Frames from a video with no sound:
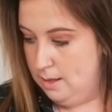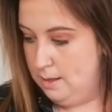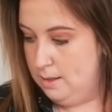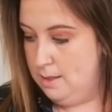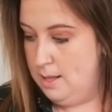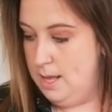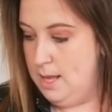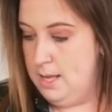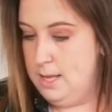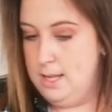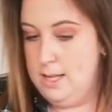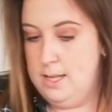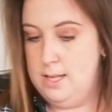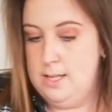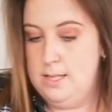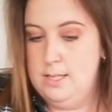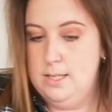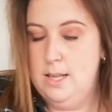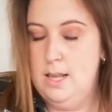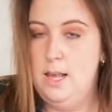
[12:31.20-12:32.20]
That
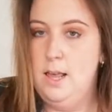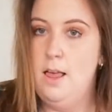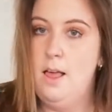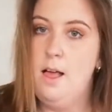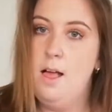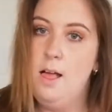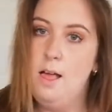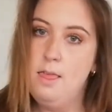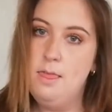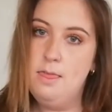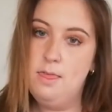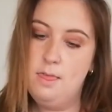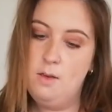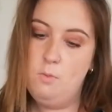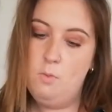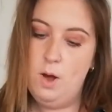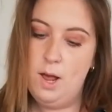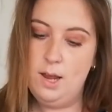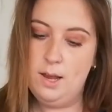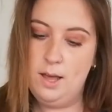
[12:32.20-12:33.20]
is the
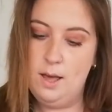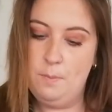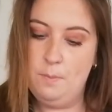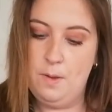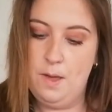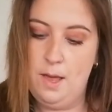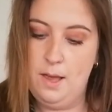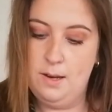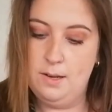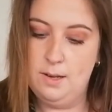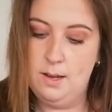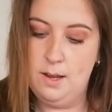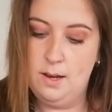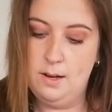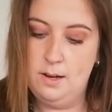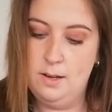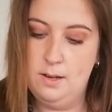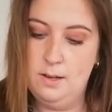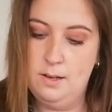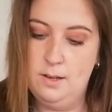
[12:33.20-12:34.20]
white cupcake done.